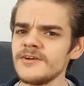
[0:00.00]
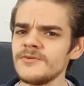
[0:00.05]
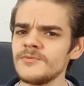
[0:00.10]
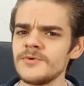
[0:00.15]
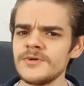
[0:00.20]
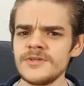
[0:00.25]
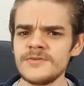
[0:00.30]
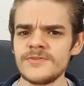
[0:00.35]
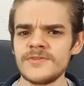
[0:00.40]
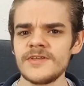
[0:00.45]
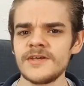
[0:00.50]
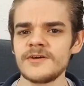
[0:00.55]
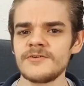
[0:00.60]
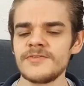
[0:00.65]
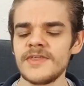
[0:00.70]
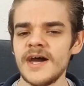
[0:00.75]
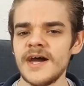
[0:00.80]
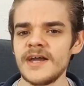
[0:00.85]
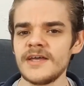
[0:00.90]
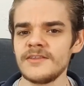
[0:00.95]
what you think of
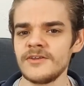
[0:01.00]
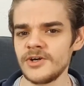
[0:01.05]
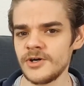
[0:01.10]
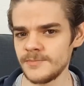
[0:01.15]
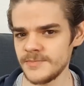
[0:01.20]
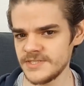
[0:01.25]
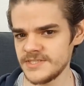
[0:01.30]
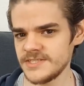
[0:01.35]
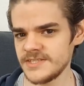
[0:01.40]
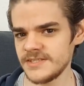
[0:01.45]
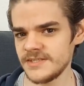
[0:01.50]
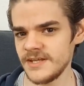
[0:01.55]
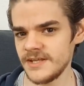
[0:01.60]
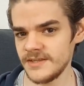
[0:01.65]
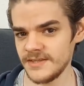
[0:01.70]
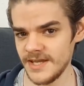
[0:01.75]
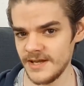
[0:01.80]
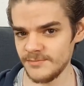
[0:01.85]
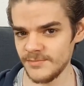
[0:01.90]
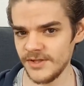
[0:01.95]
that in the comments
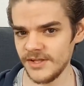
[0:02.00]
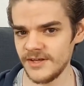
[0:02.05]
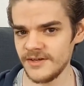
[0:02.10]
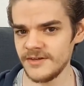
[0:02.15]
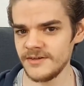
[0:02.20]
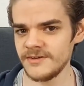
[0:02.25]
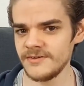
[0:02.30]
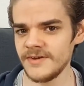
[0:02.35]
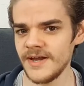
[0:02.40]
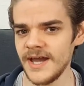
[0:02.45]
down below.